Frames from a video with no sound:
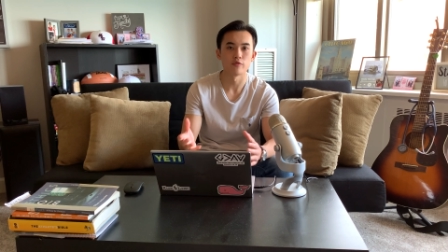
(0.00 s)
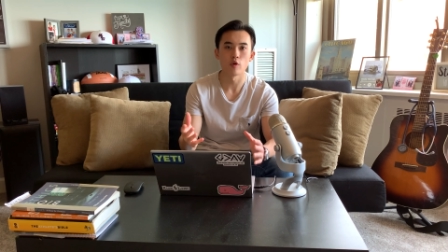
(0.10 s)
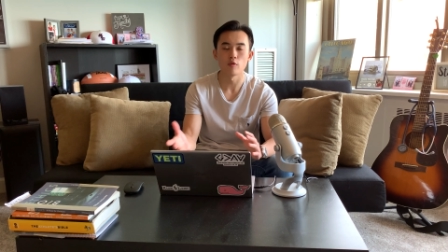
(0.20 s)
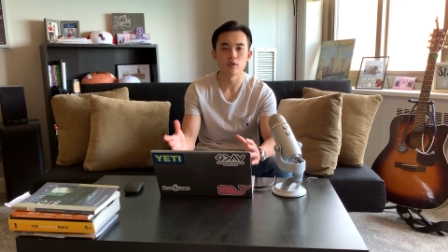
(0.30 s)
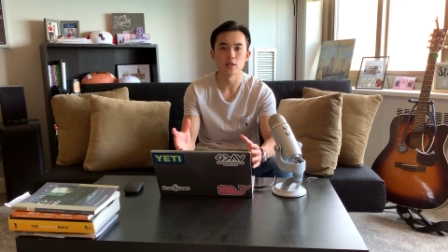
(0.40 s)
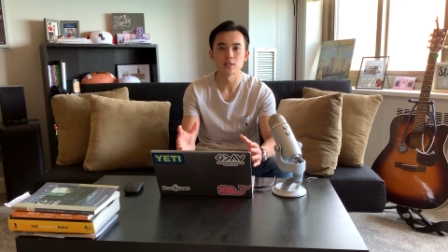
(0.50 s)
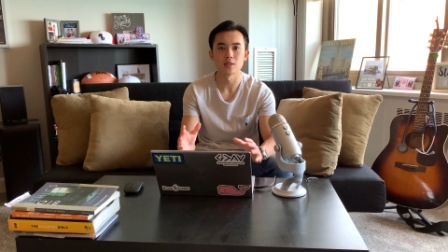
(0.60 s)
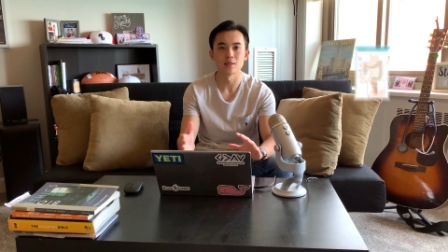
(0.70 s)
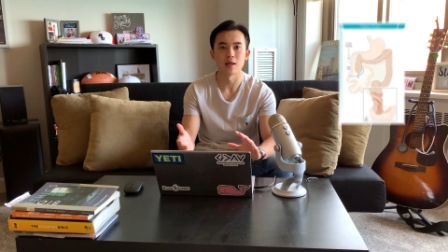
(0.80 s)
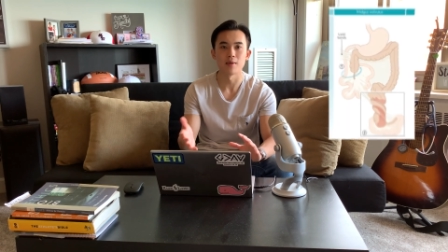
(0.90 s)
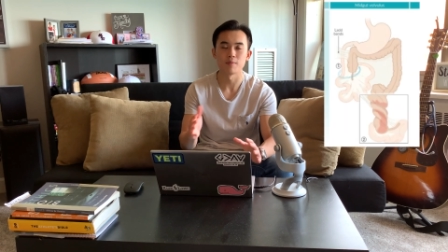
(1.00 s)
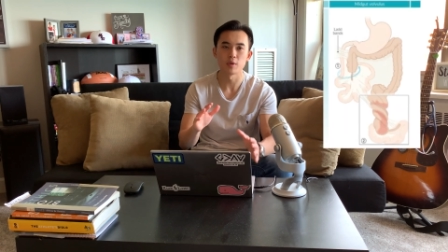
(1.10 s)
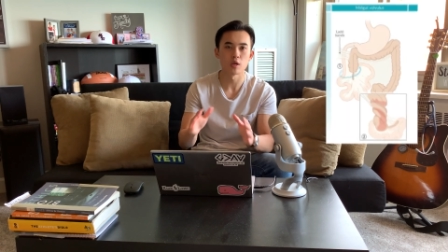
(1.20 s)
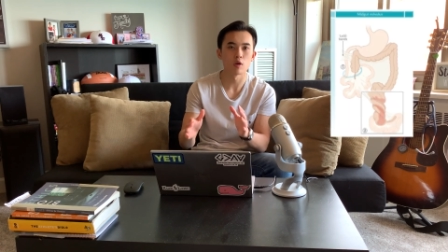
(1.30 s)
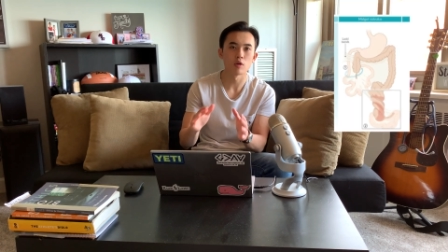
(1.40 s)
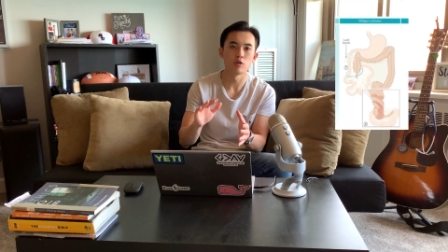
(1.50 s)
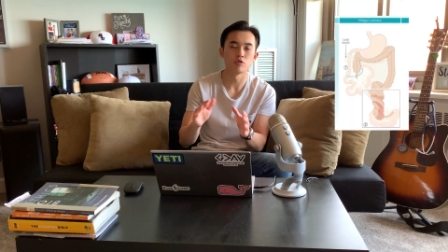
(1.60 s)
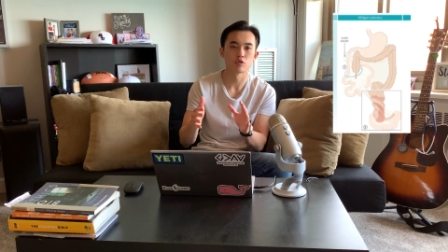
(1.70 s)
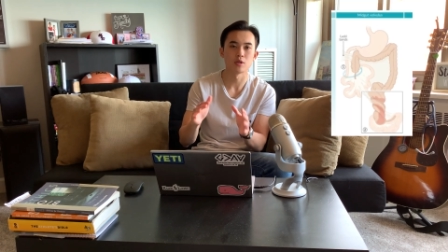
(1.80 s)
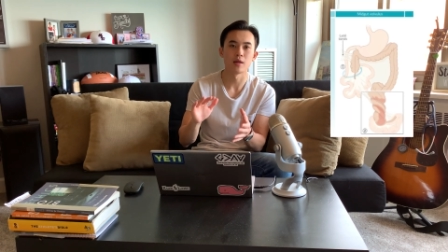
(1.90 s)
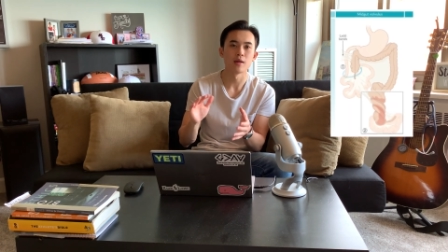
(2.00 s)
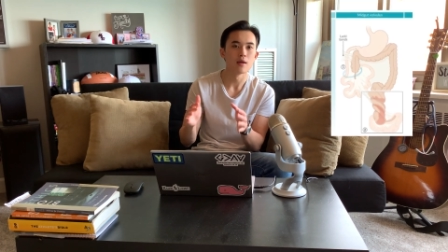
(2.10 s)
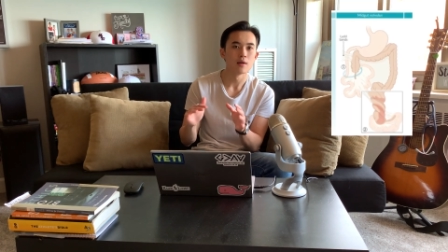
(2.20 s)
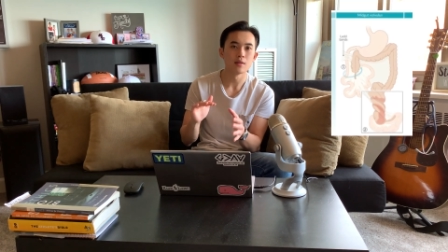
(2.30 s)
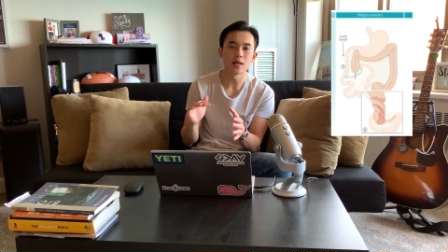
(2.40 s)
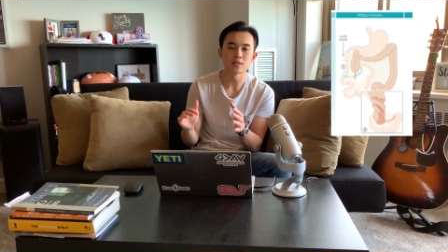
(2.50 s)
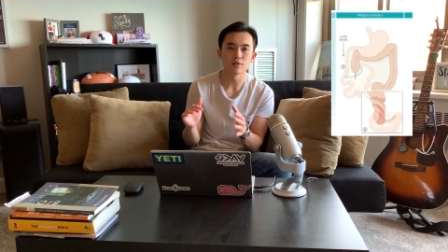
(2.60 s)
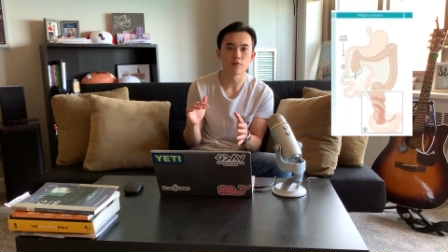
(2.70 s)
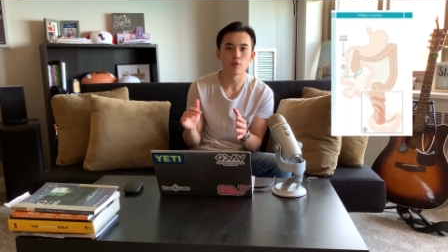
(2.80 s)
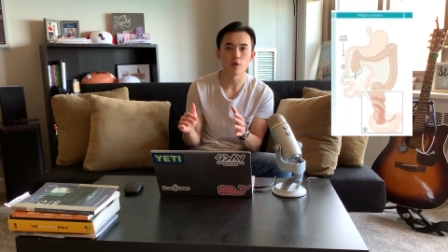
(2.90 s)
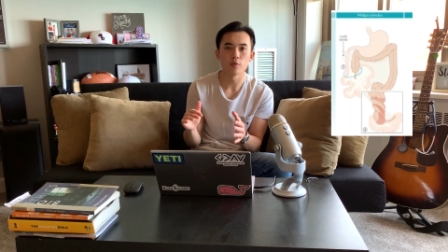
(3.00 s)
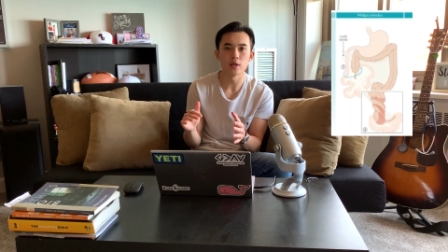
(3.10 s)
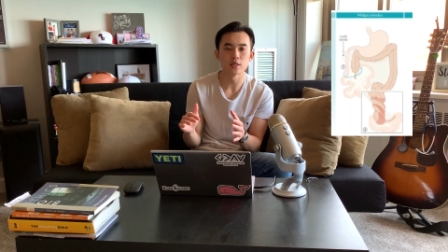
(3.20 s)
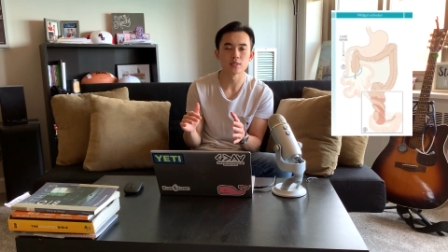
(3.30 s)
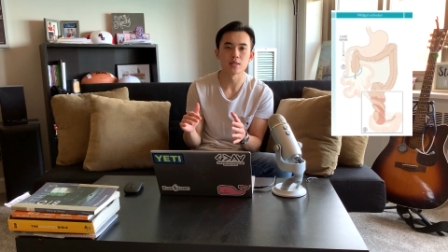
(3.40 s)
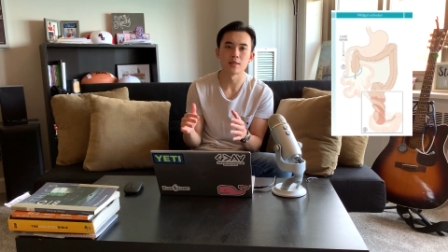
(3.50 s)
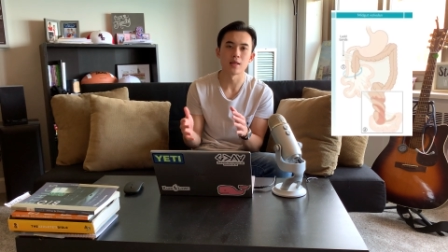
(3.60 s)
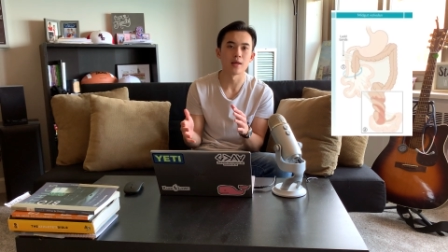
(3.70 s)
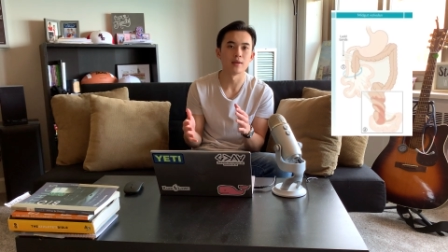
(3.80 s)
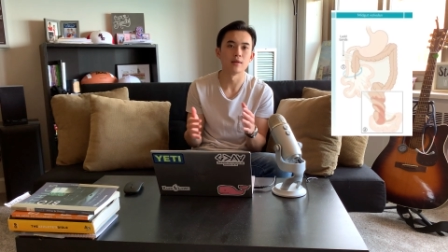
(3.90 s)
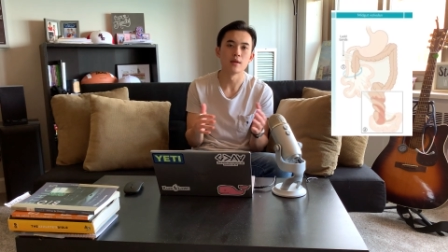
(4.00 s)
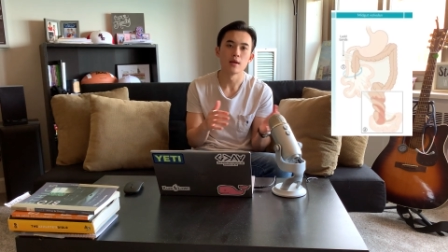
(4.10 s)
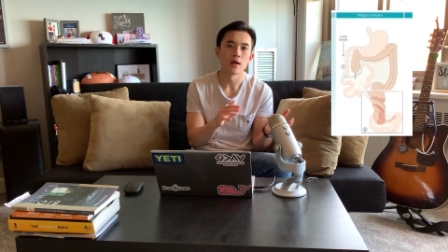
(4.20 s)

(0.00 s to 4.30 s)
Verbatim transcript: a volvulus in that period, usually like less than four weeks, and then